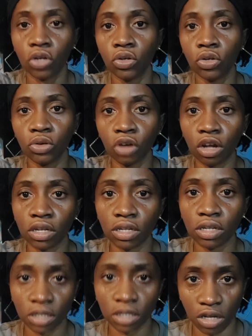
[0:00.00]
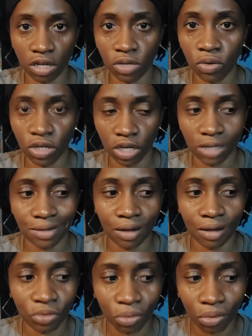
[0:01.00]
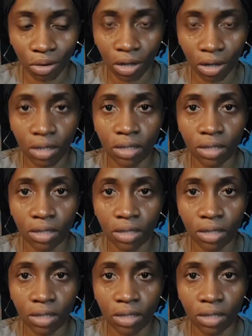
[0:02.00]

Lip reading: Do not discuss audience at all in